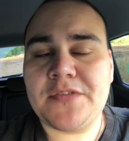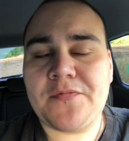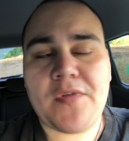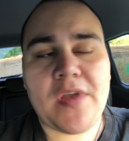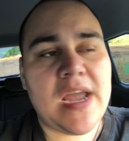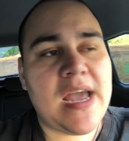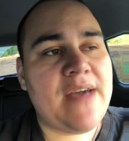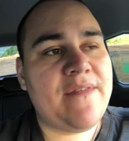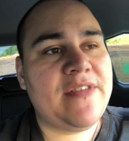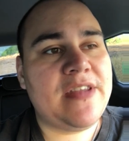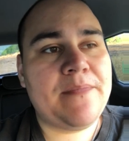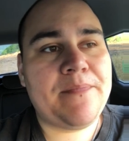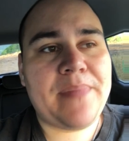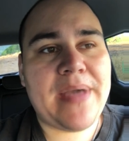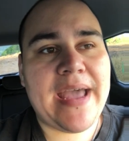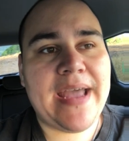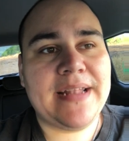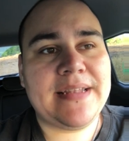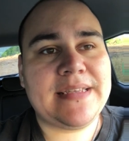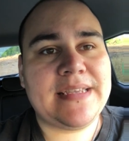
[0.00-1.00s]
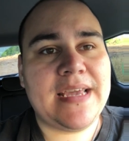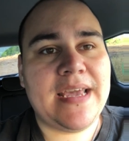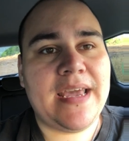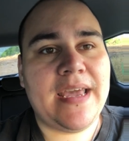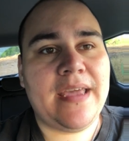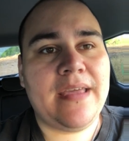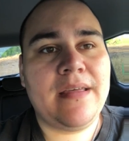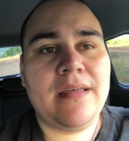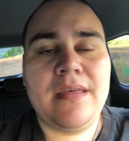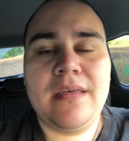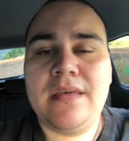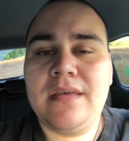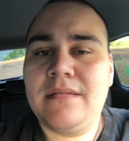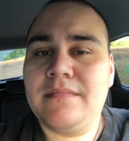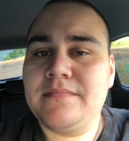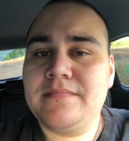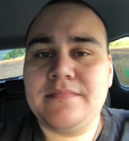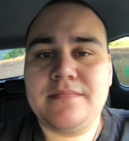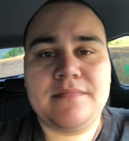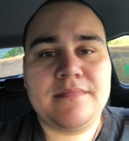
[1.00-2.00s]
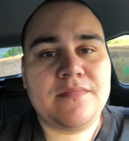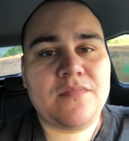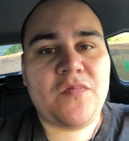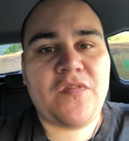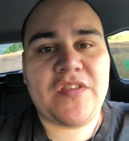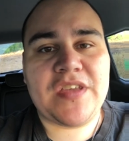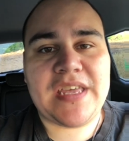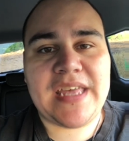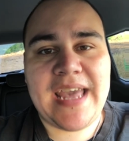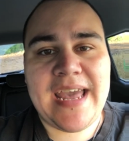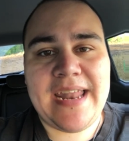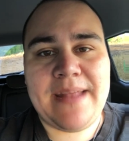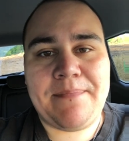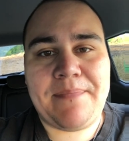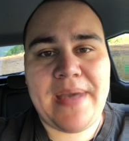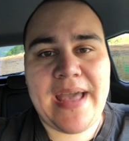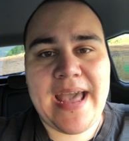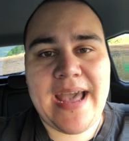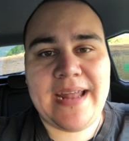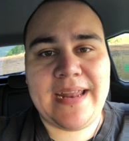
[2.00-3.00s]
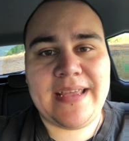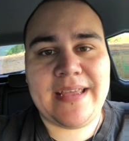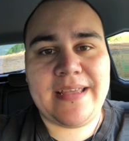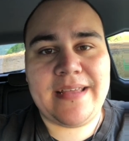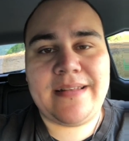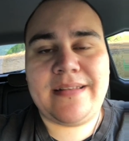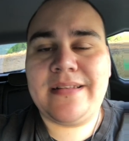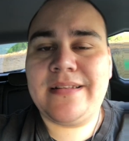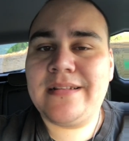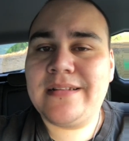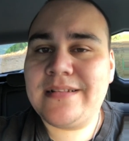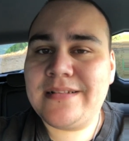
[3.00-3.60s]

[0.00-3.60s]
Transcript: If you're having a bad day, forget about it.